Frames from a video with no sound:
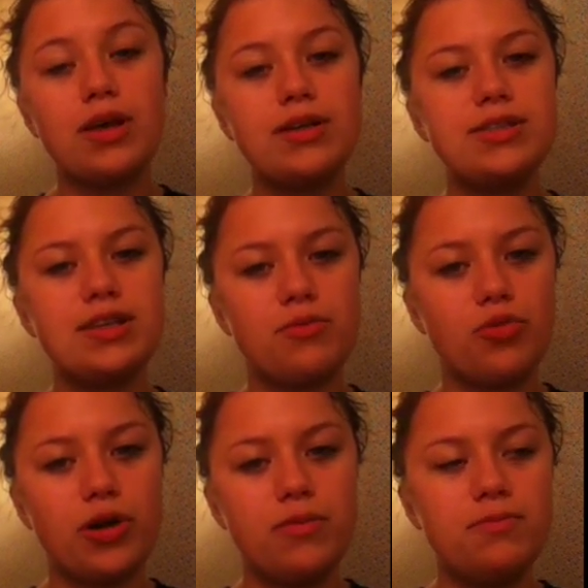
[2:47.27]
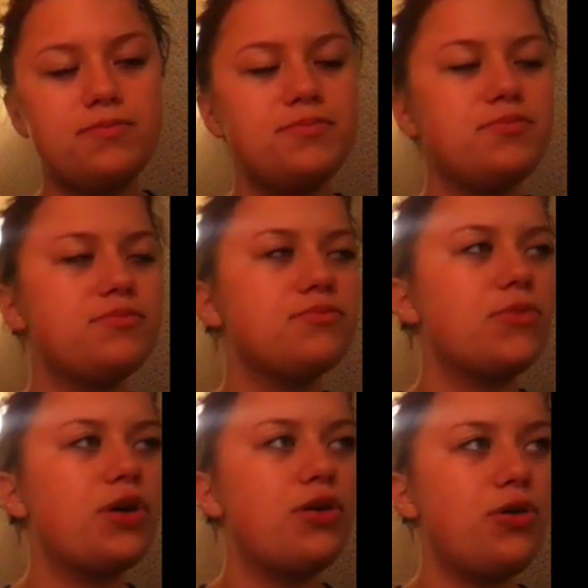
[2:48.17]
is someone
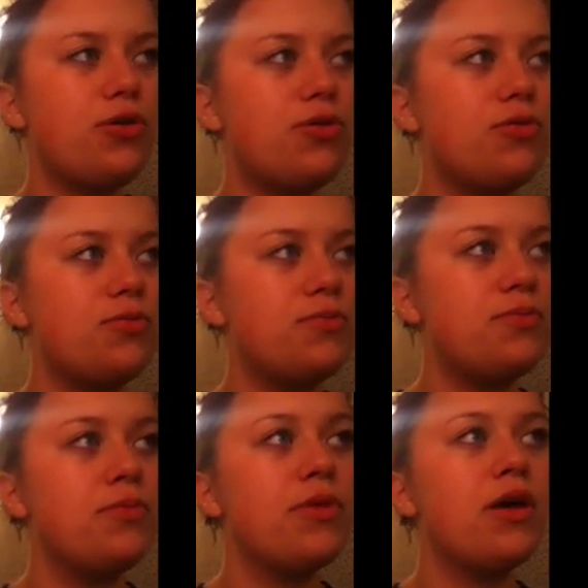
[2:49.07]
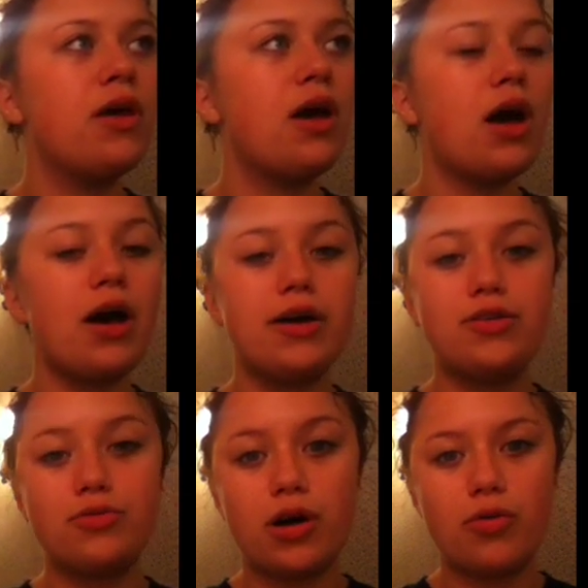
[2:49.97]
who I
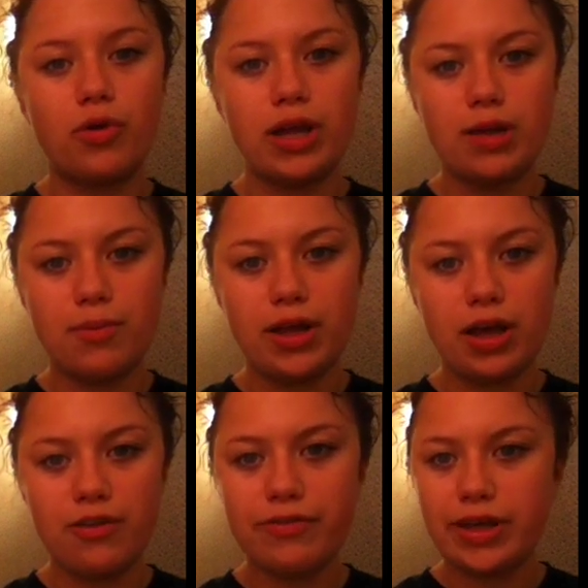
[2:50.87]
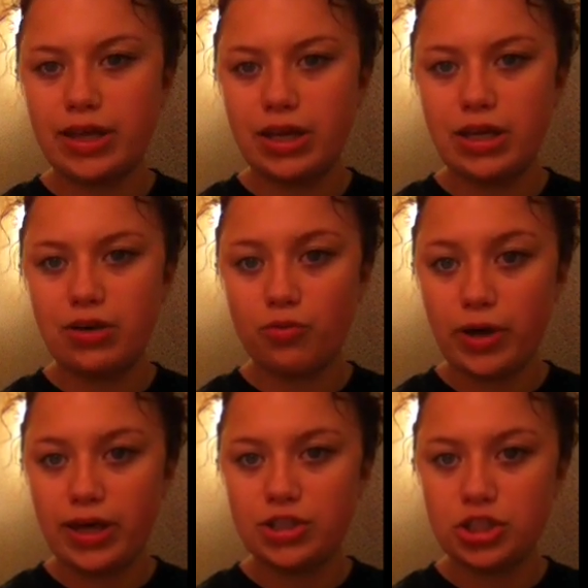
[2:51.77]
do not want in my life in any
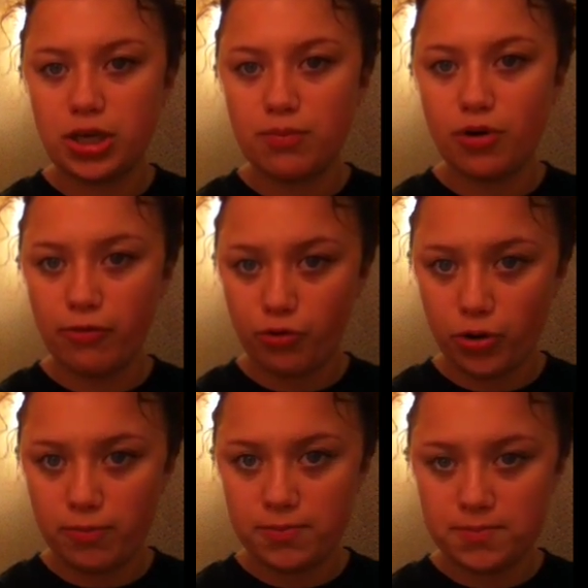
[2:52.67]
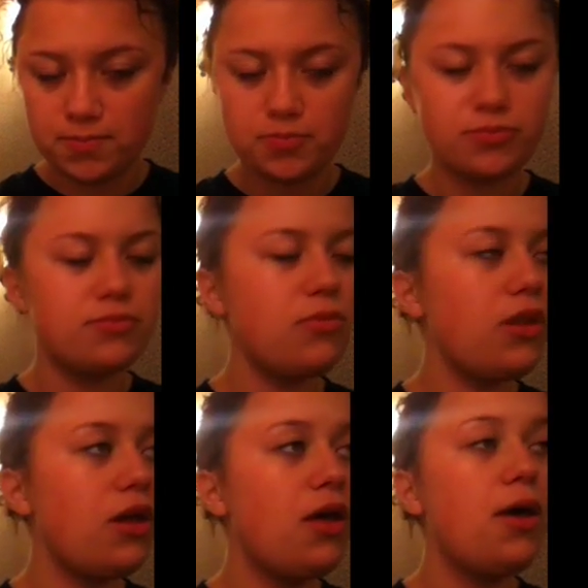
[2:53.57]
way, shape, or form.
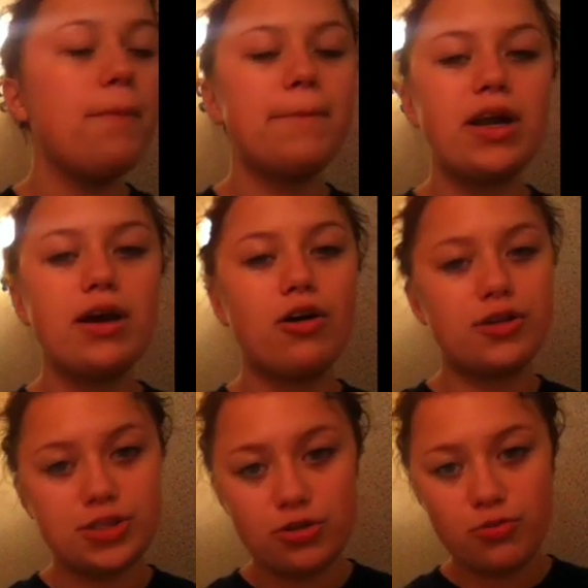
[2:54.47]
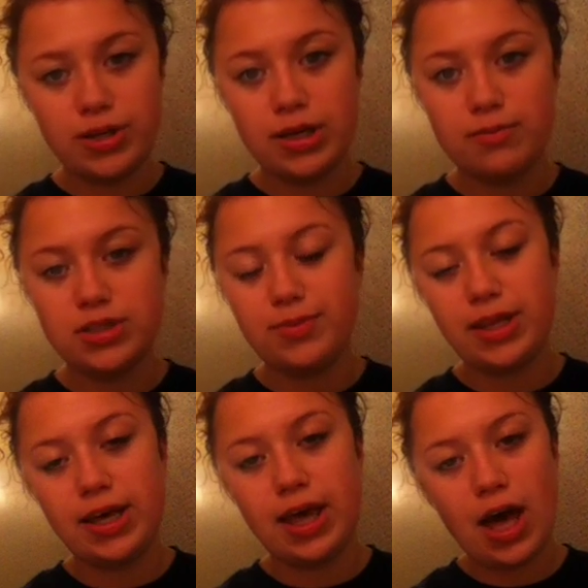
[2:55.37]
But I also want him to be,
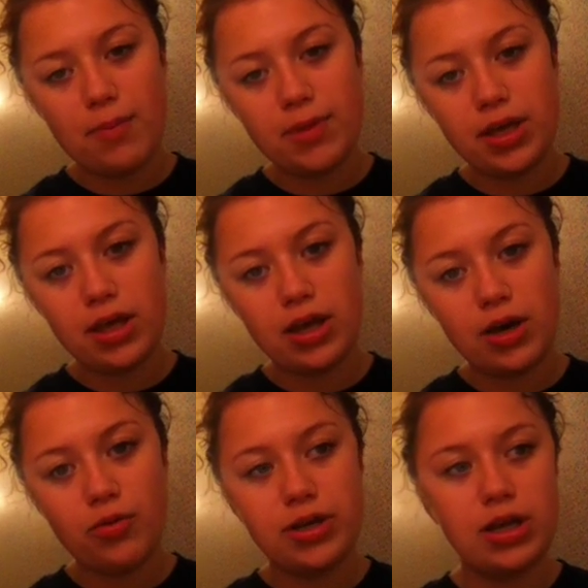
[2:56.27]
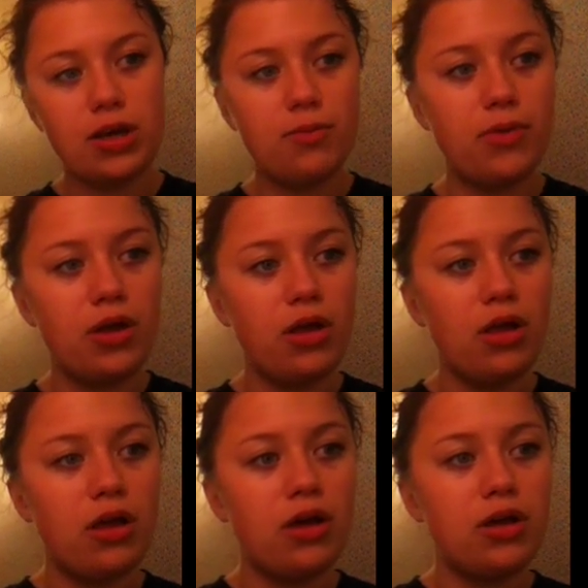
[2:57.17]
like, happy, and I want him
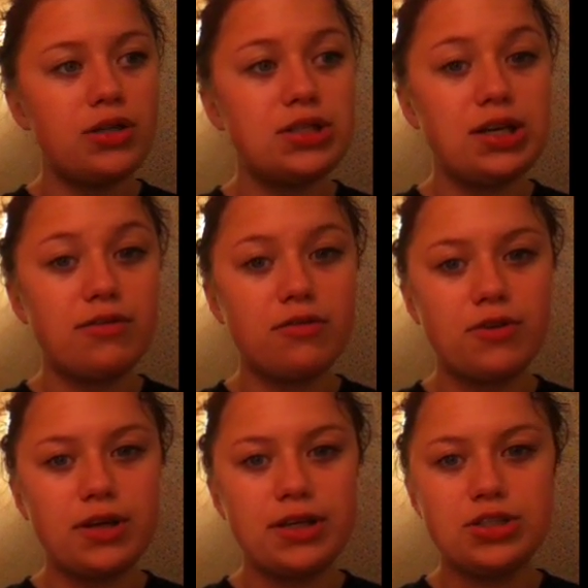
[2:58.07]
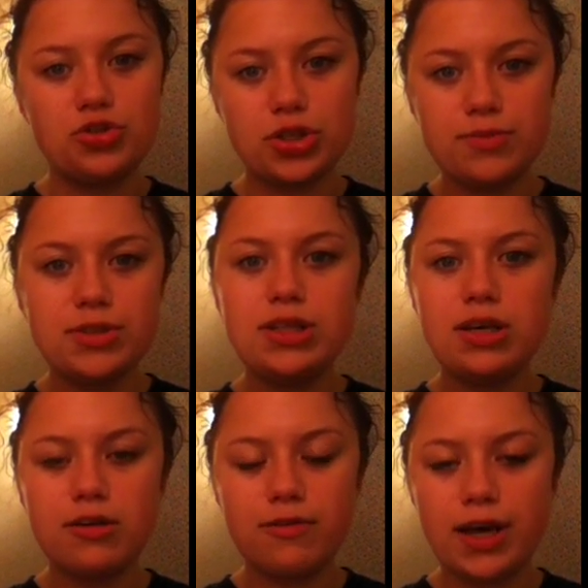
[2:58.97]
to, like, fulfill his dreams and,
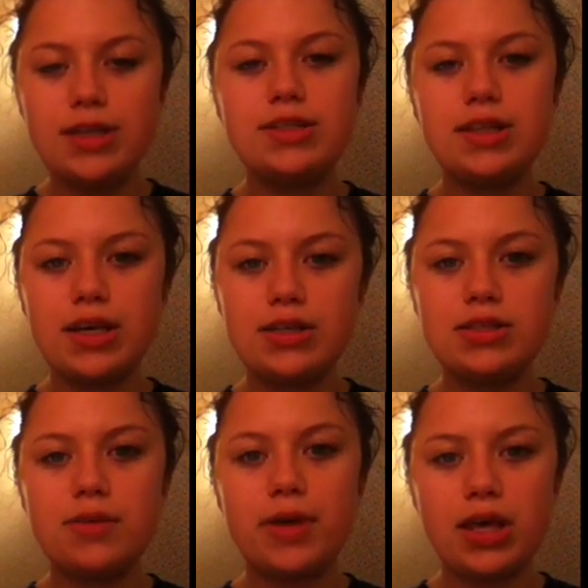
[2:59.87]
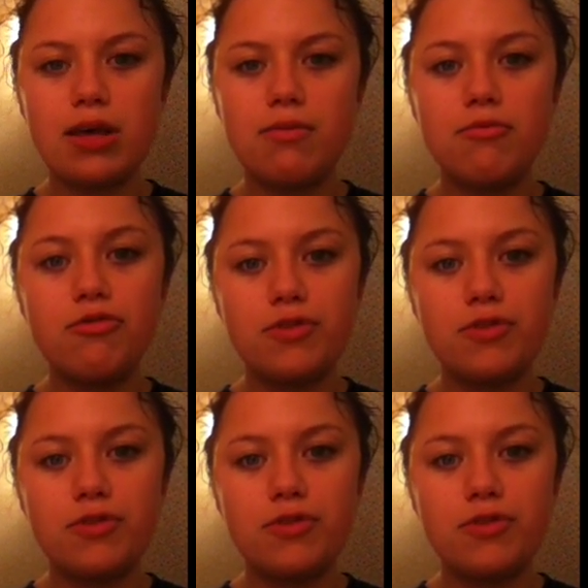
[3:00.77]
like, find things that make him